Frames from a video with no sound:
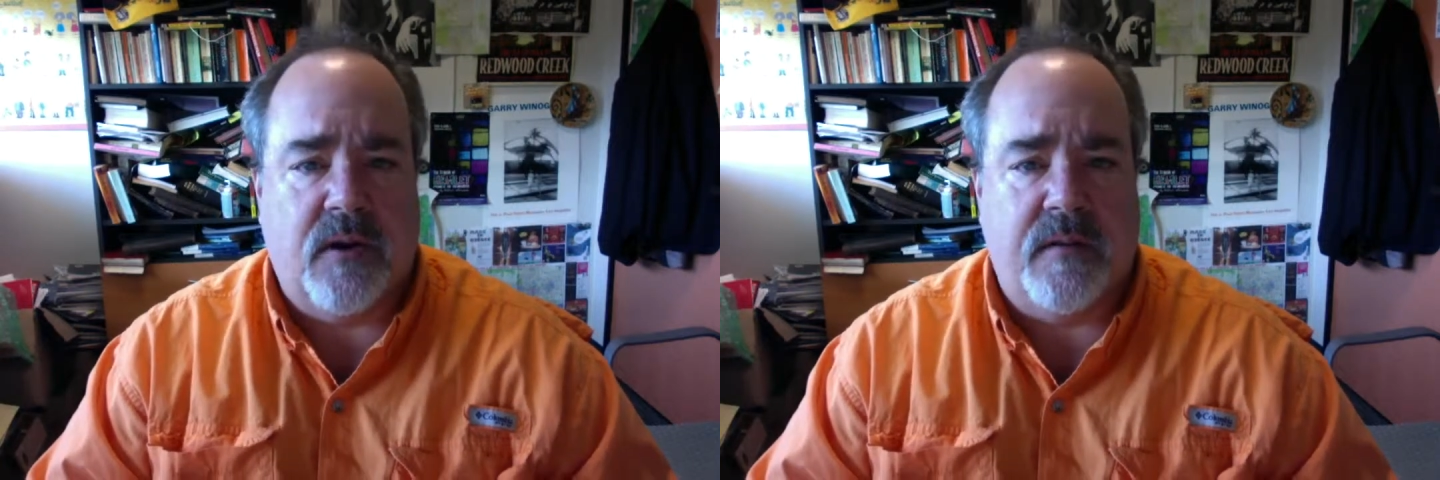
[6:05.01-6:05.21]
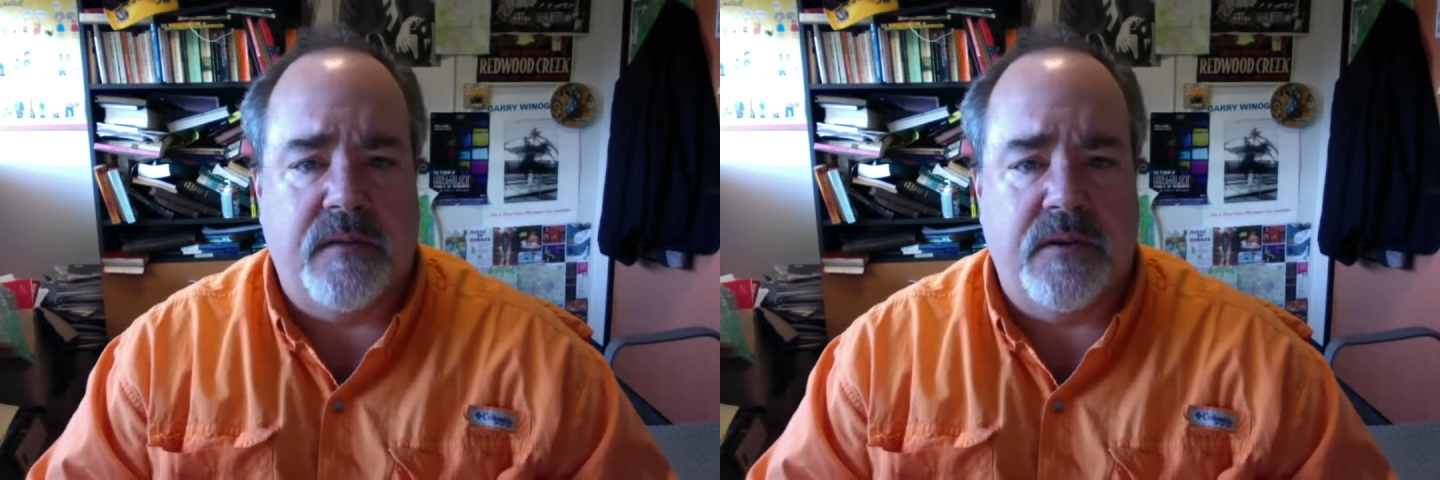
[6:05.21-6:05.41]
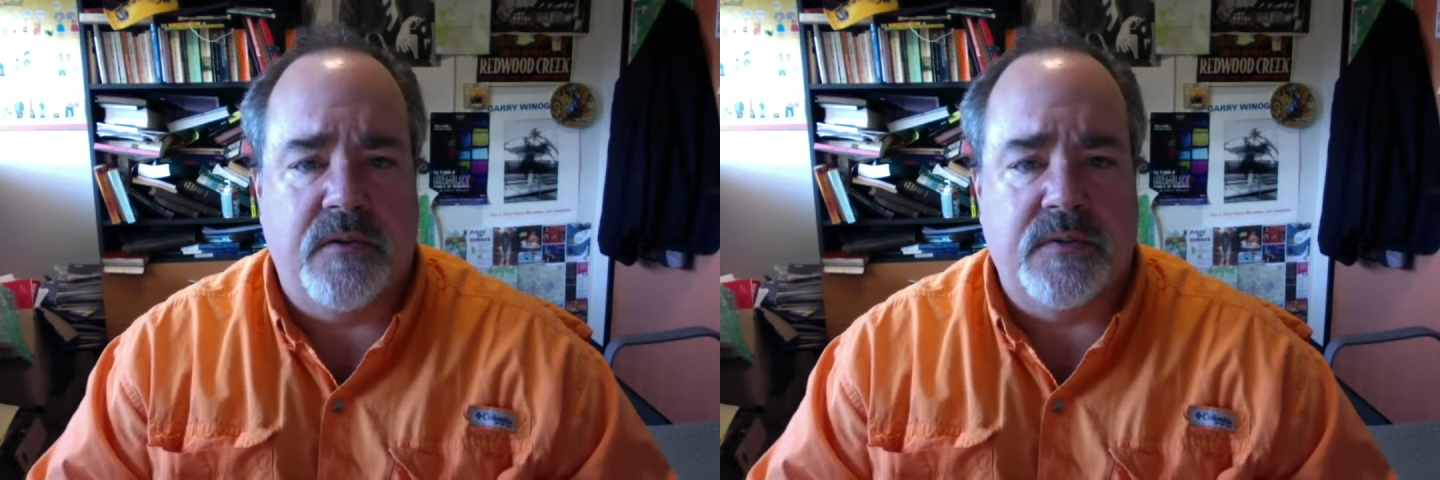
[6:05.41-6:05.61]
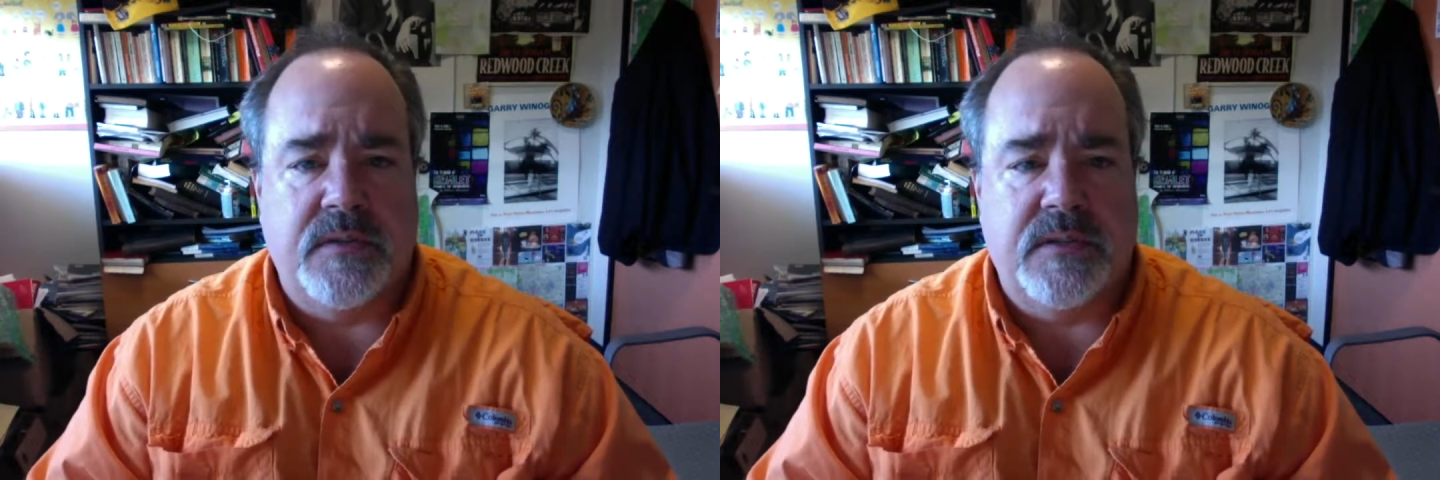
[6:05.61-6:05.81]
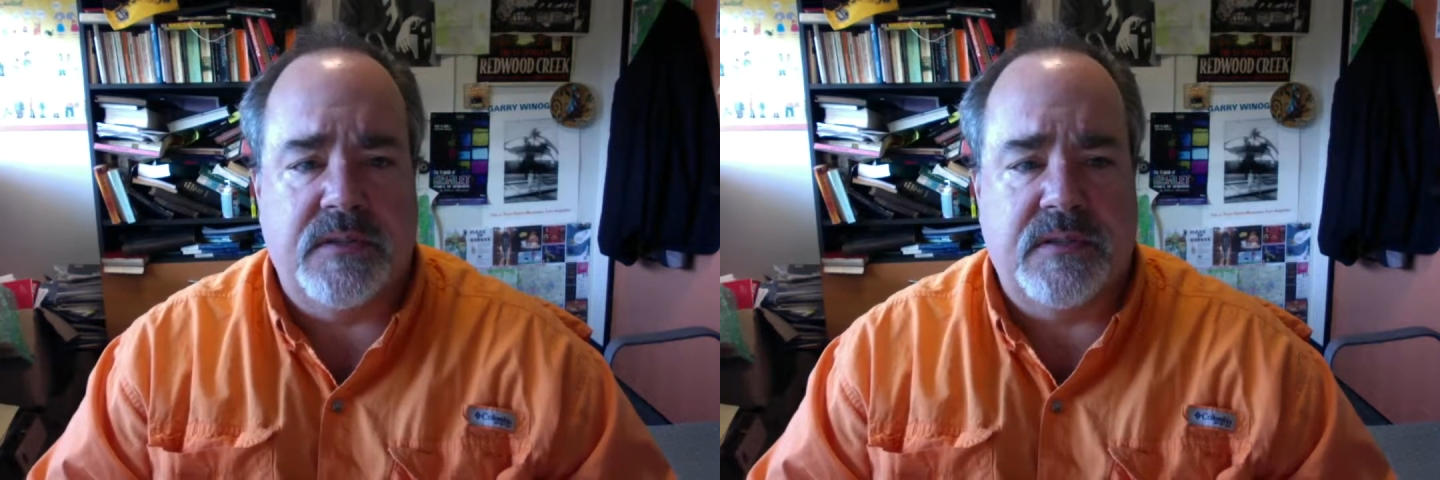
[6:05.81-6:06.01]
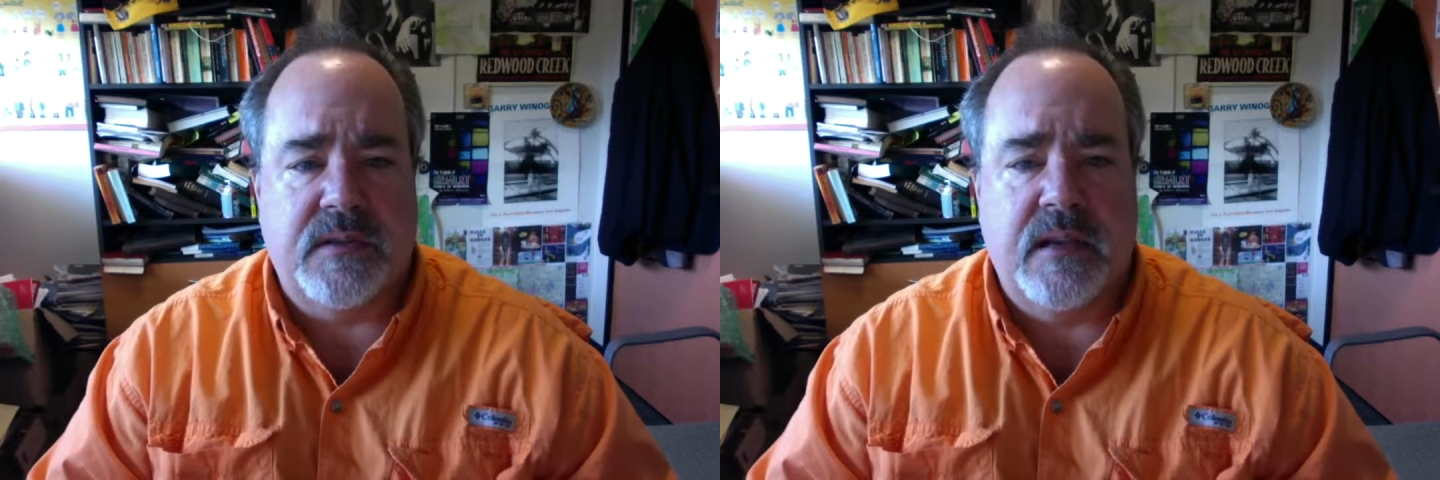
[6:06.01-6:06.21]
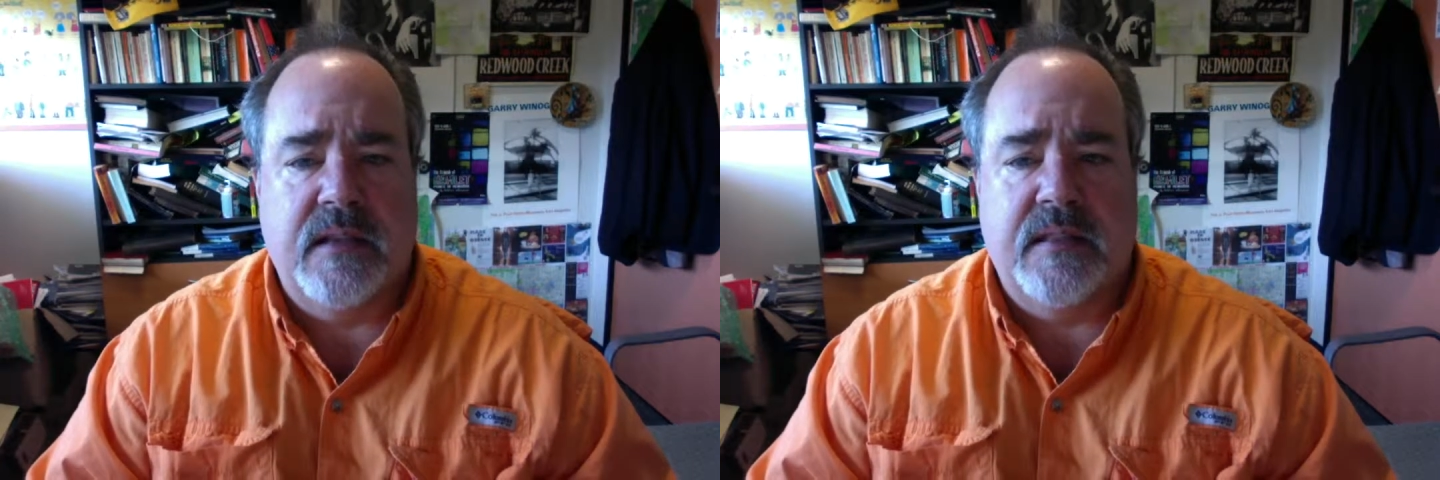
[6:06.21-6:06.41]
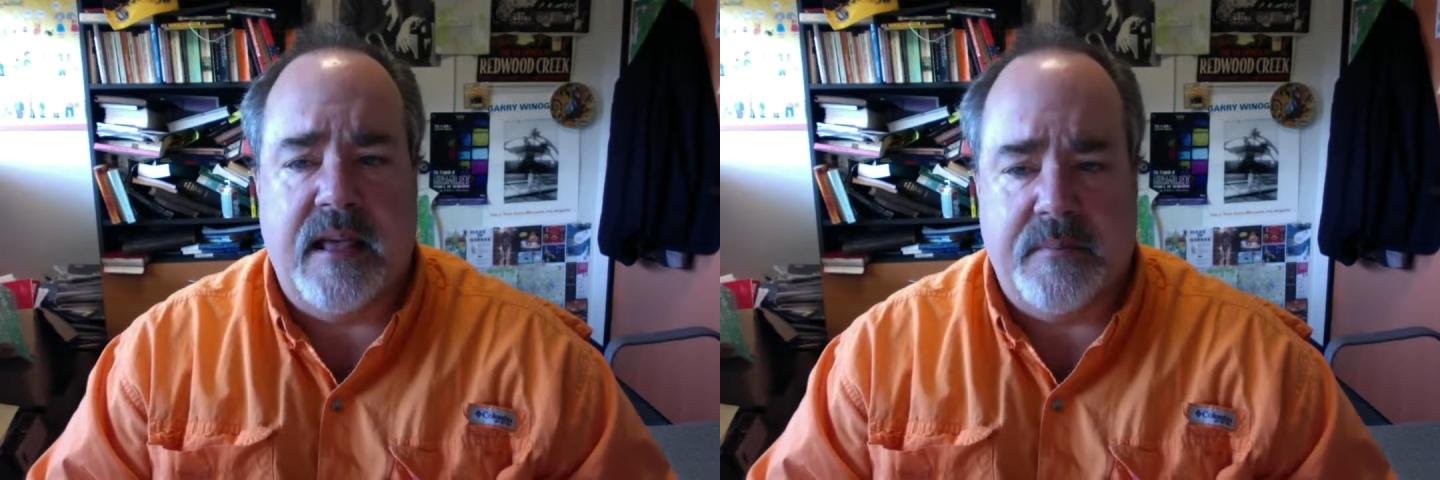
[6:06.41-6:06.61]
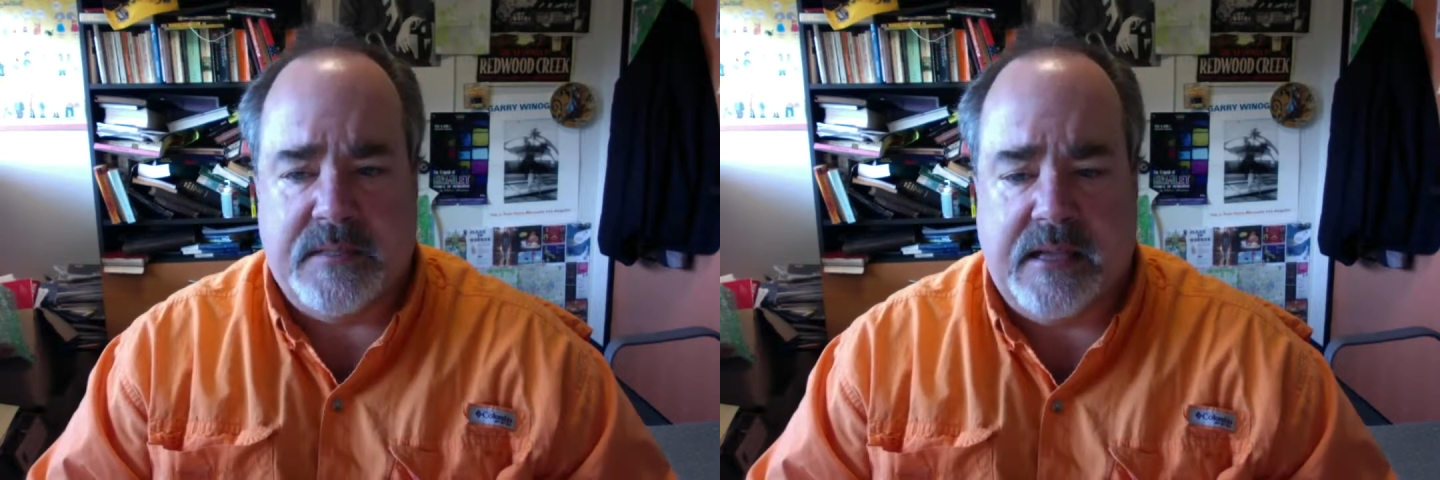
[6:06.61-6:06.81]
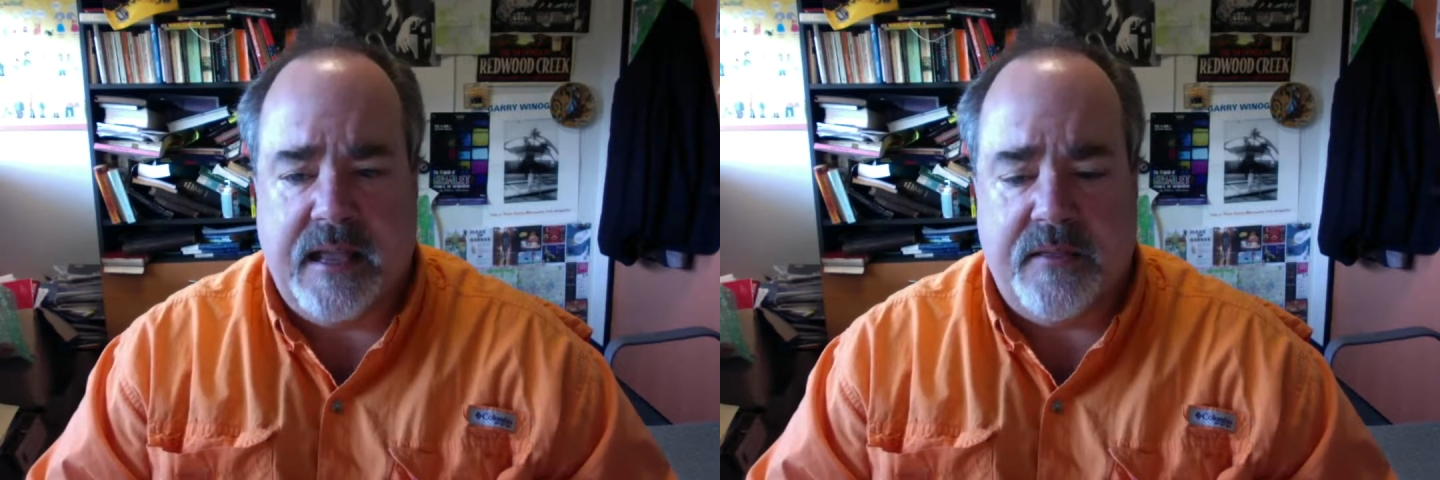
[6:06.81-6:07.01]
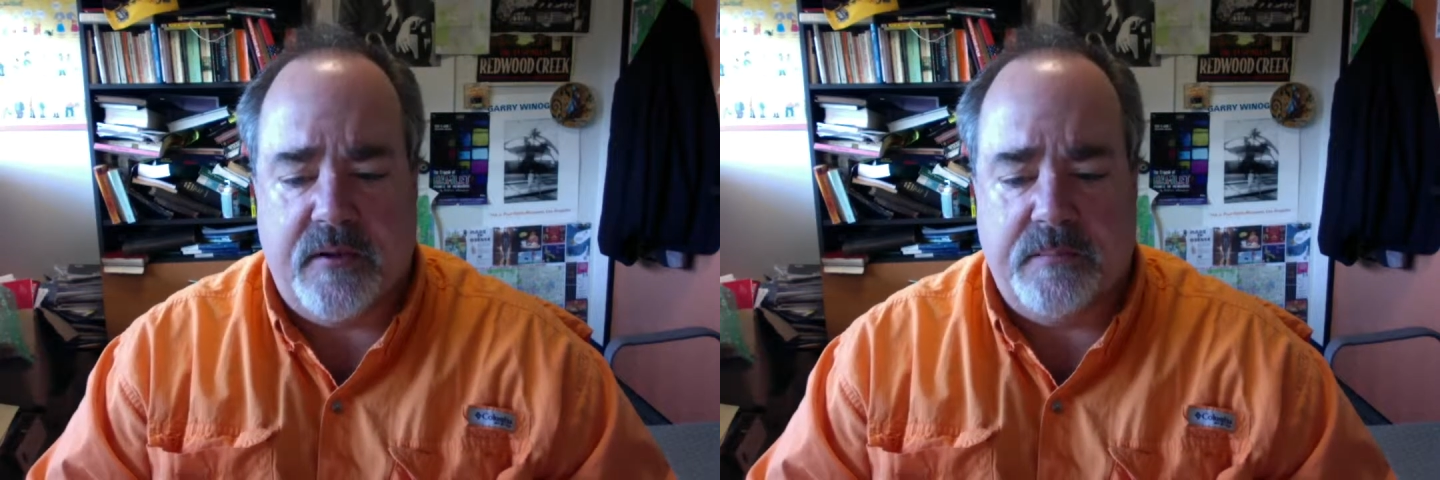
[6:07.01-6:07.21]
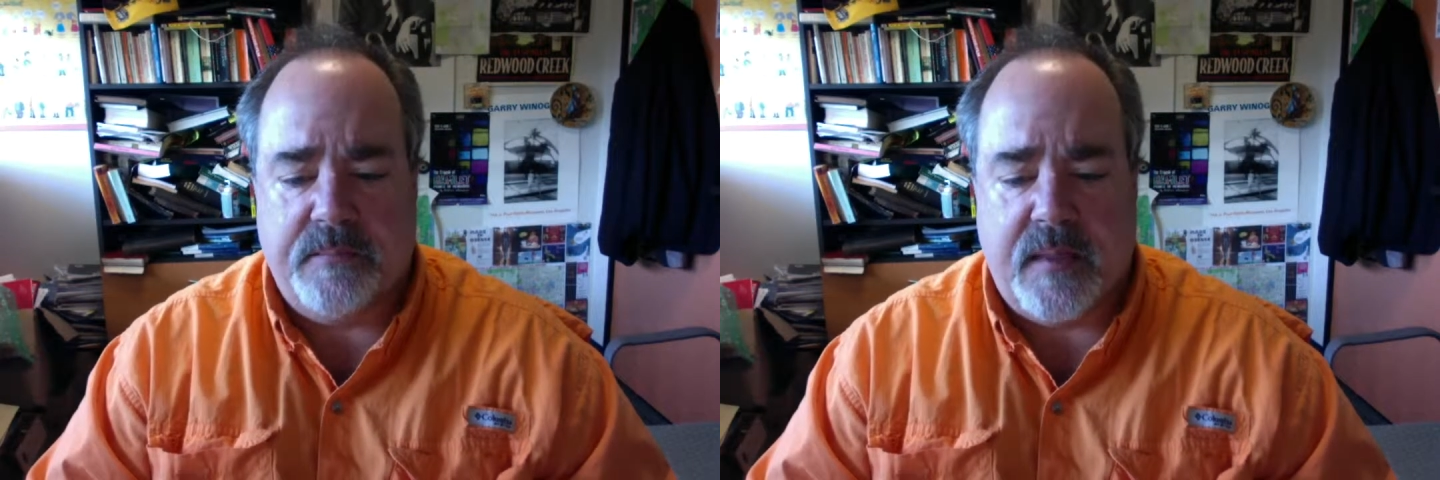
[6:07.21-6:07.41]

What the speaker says: often uses them together.